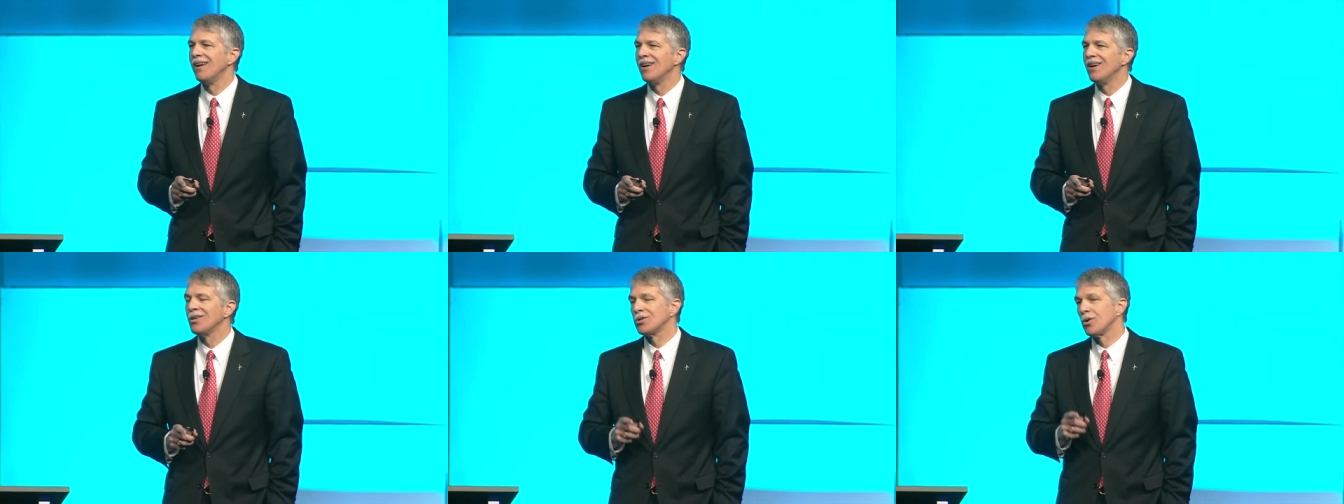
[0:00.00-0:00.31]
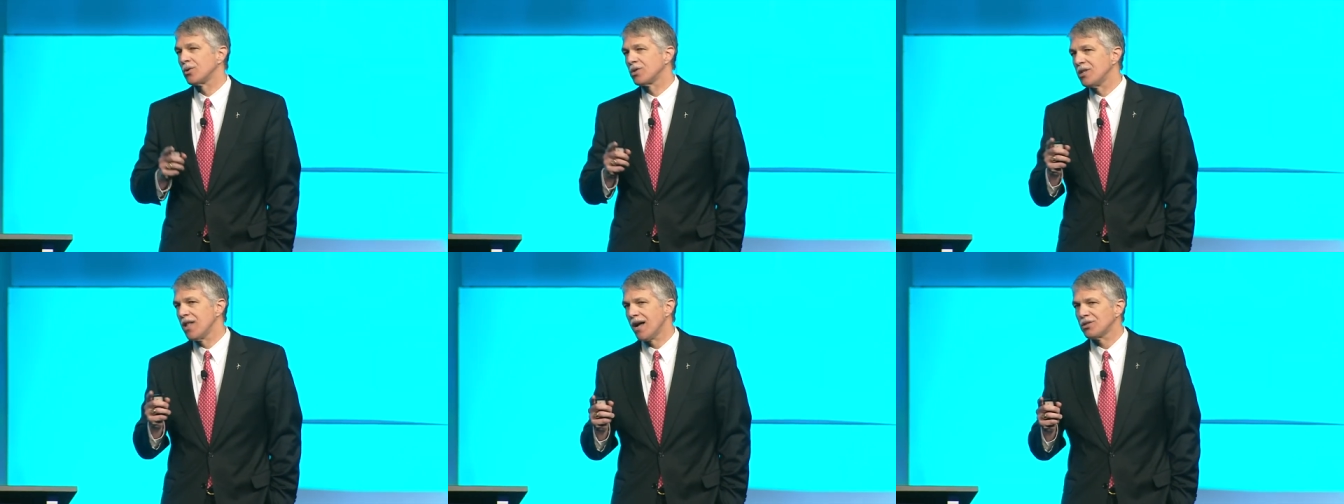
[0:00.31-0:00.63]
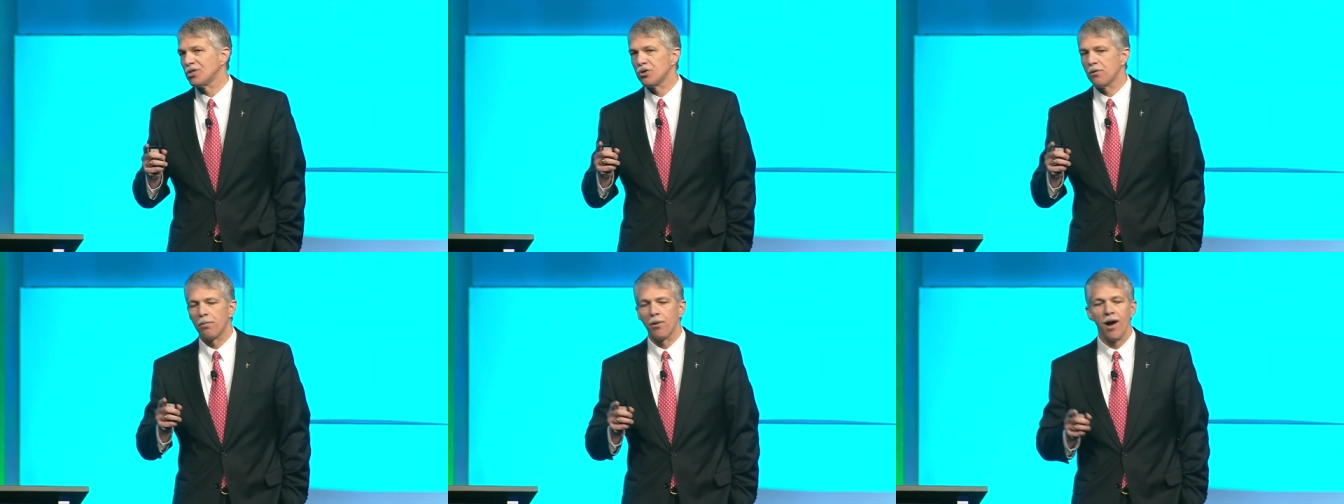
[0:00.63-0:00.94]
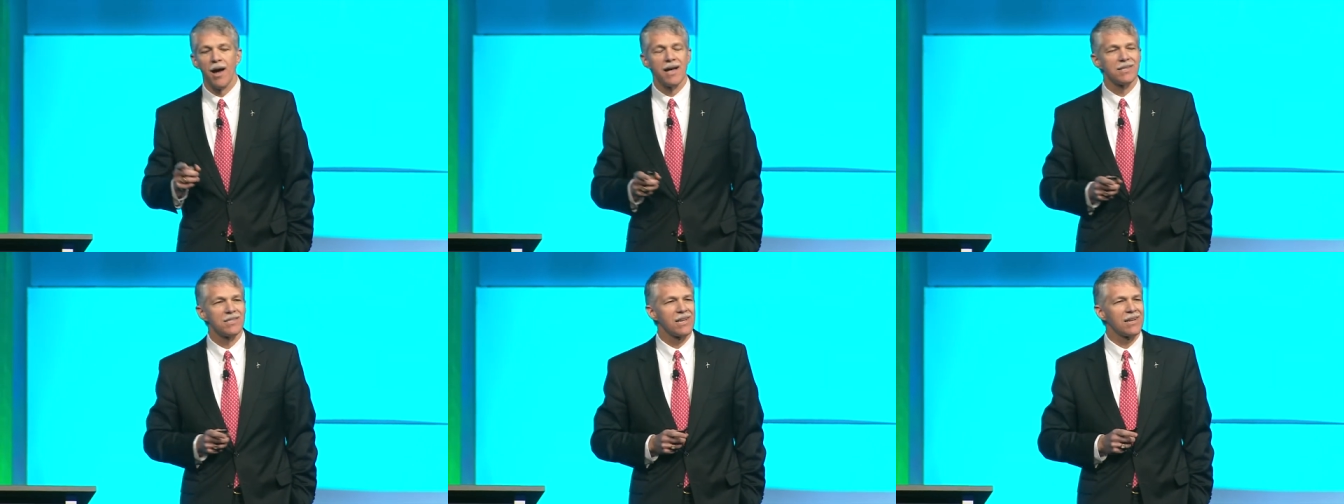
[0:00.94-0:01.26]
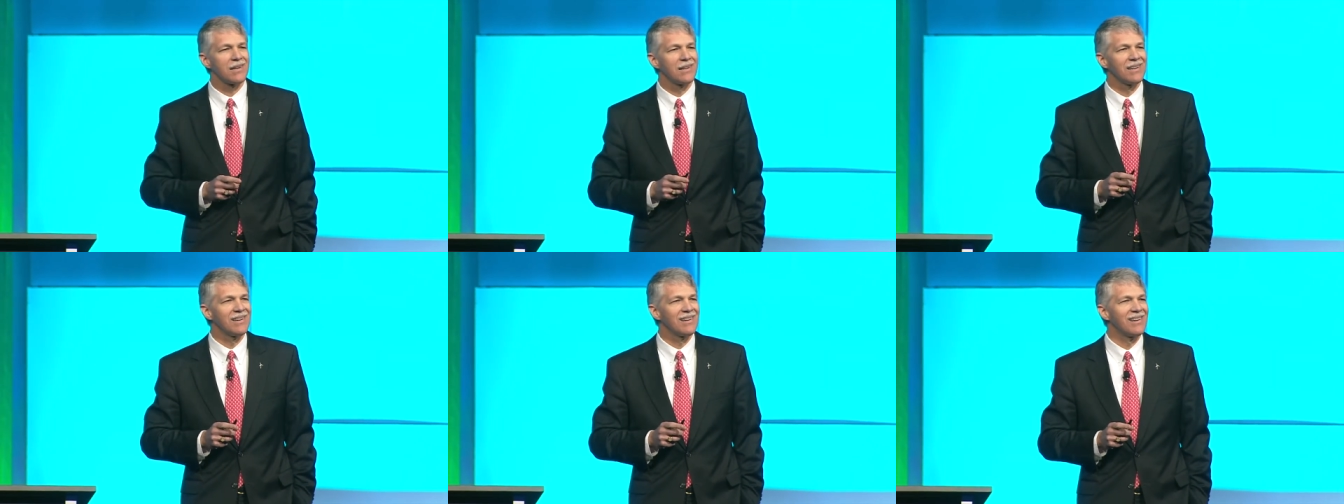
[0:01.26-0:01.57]
So it's not
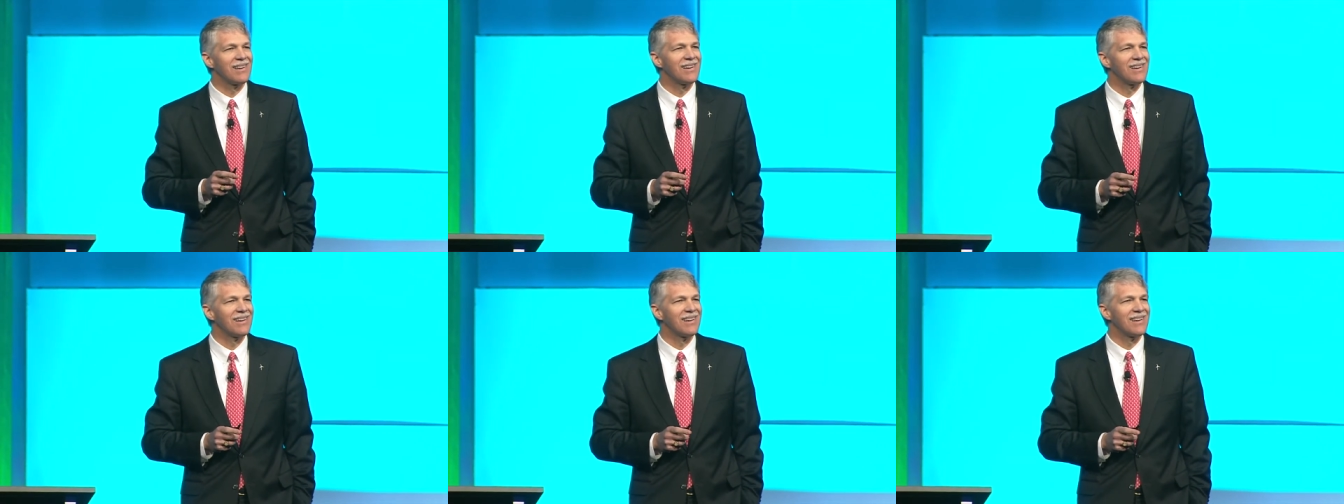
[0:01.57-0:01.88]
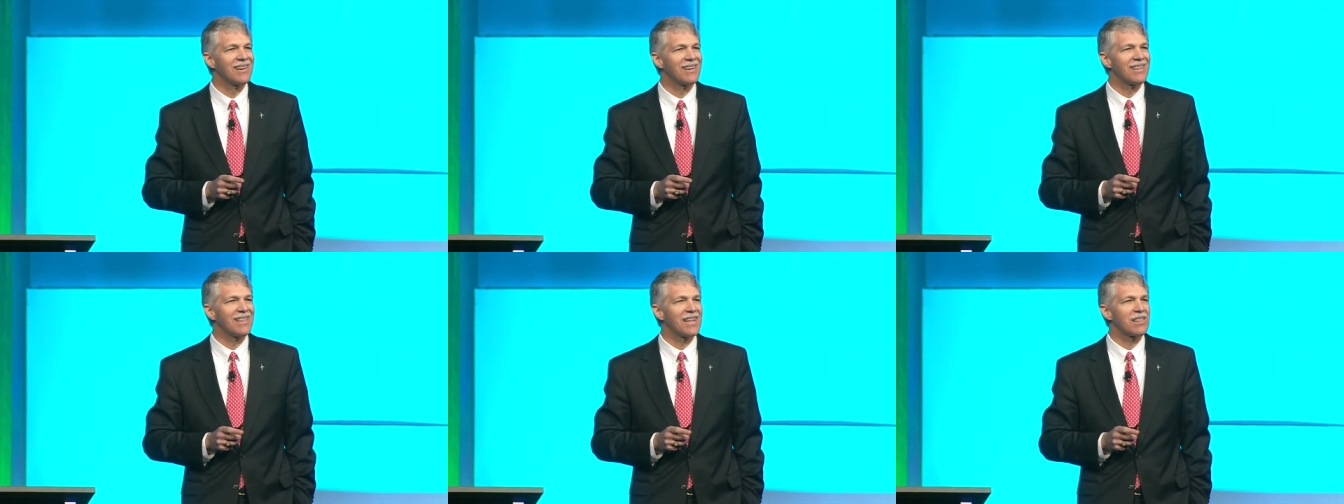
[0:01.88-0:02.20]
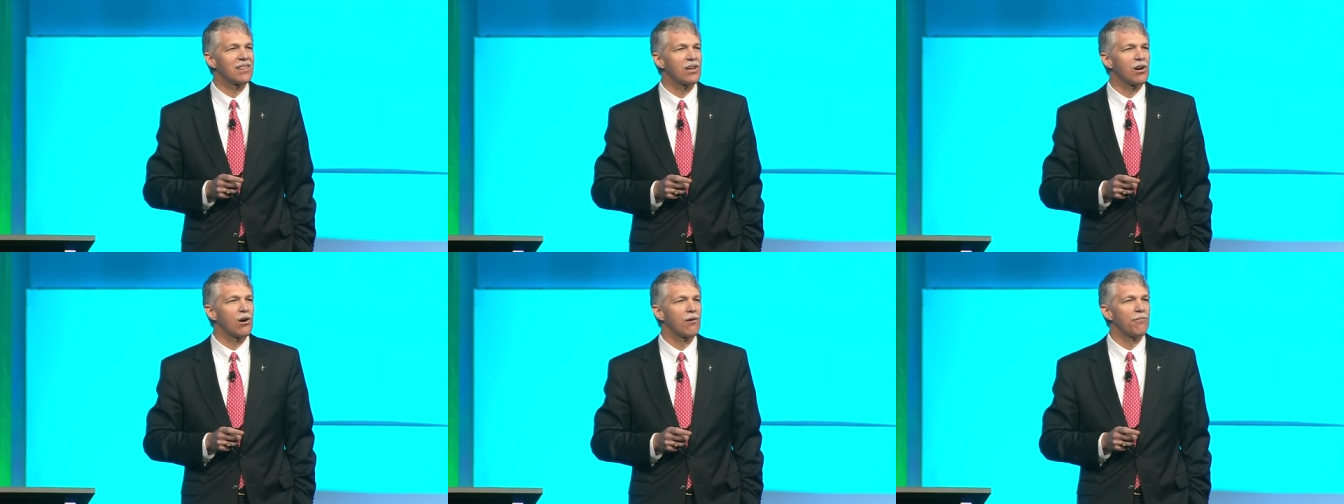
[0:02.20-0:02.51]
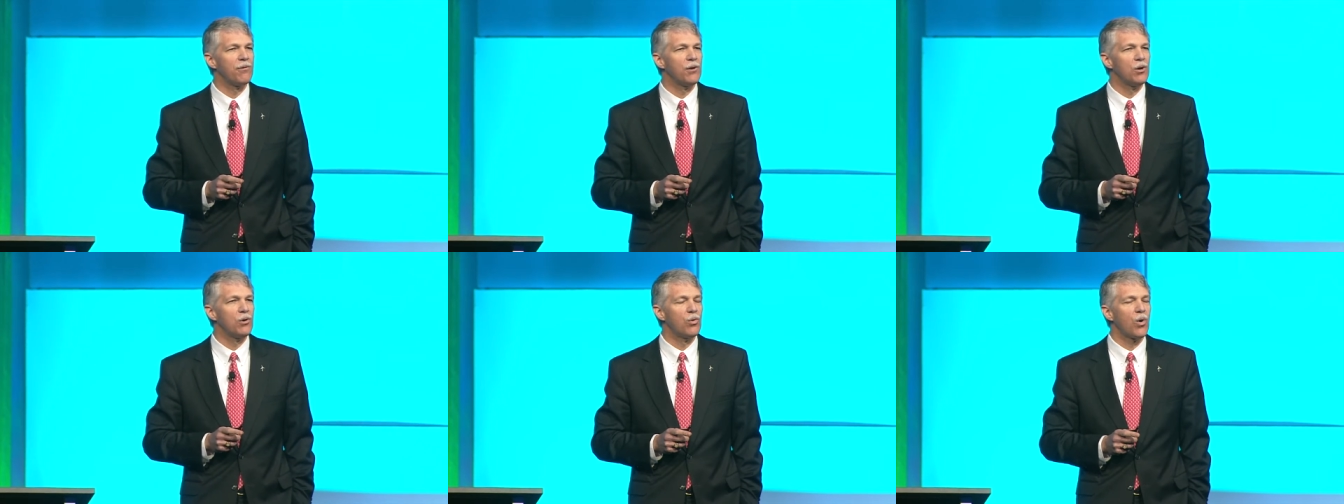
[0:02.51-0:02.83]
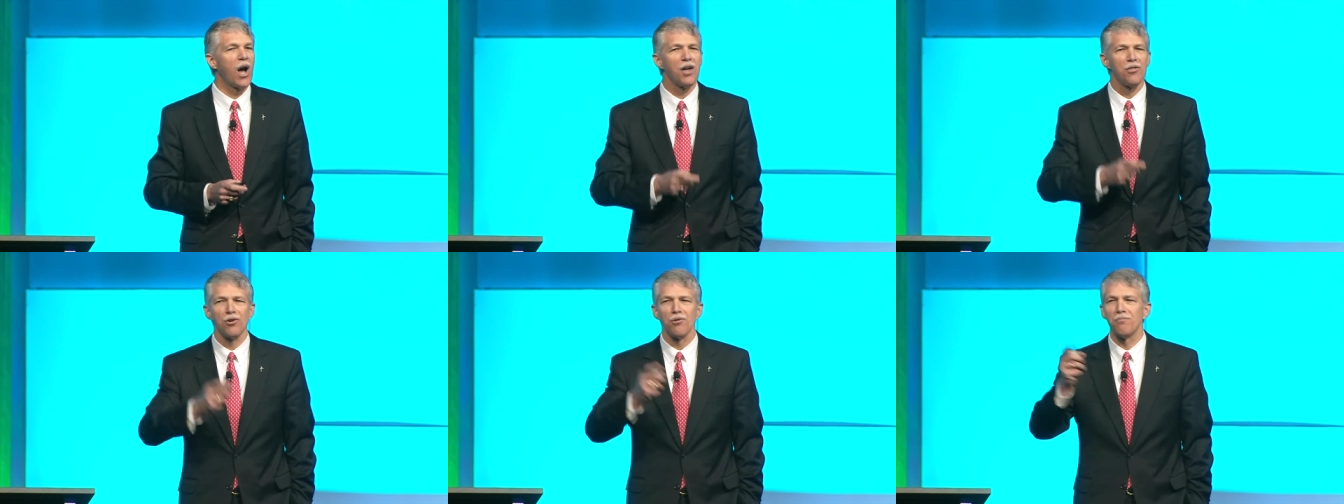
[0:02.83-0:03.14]
surprising that there are a few
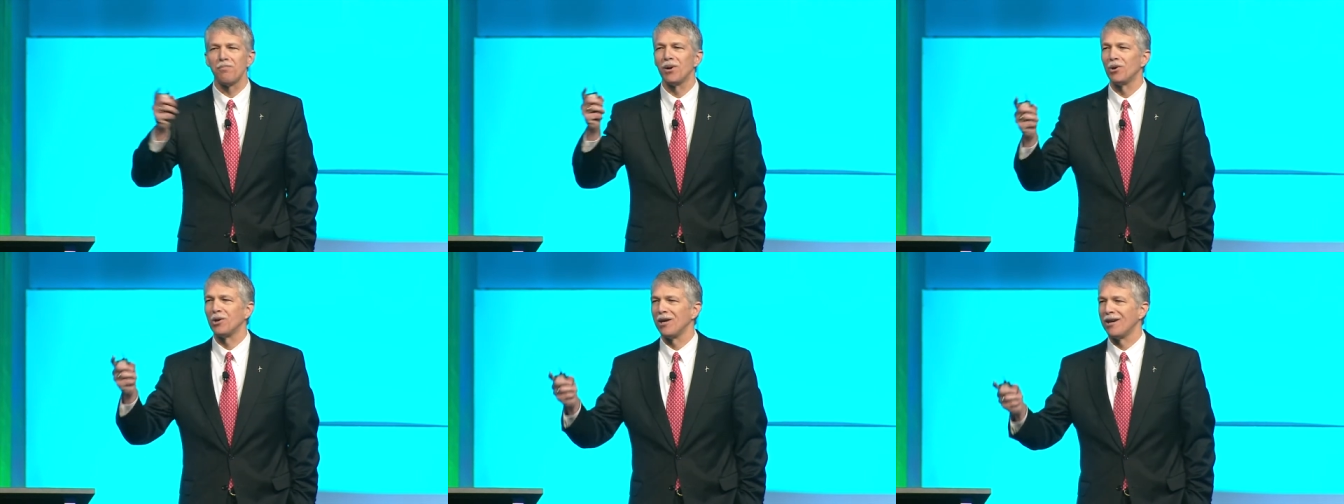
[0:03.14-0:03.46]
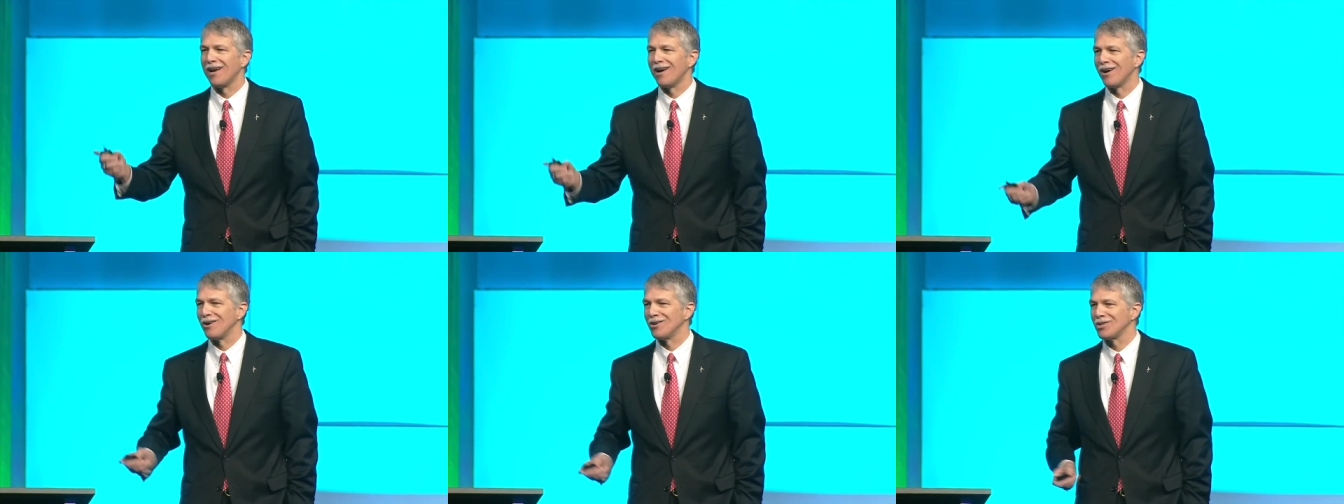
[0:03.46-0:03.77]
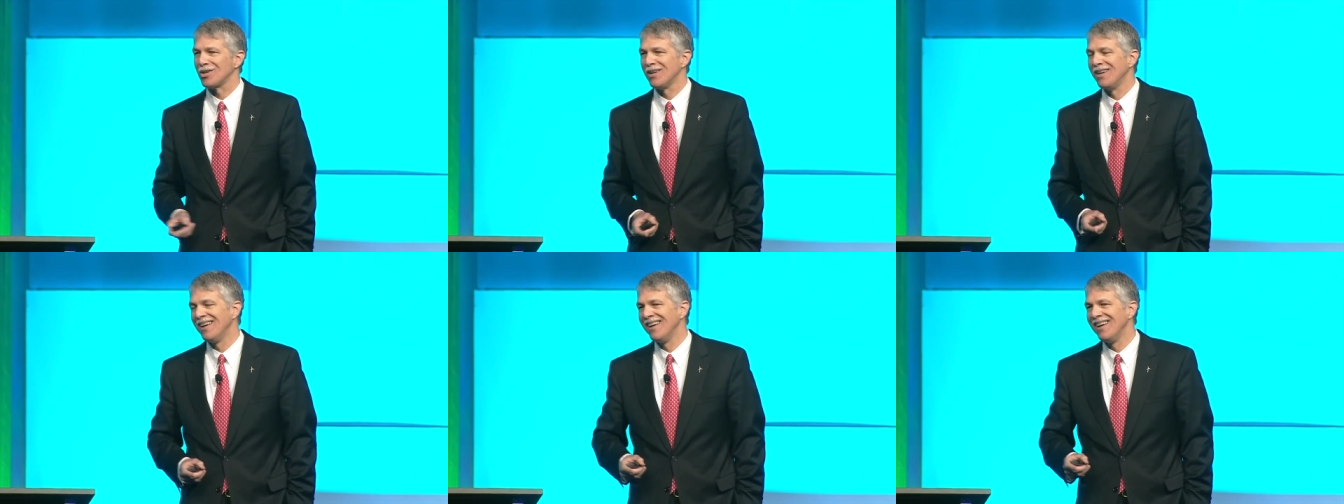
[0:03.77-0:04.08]
other billionaires.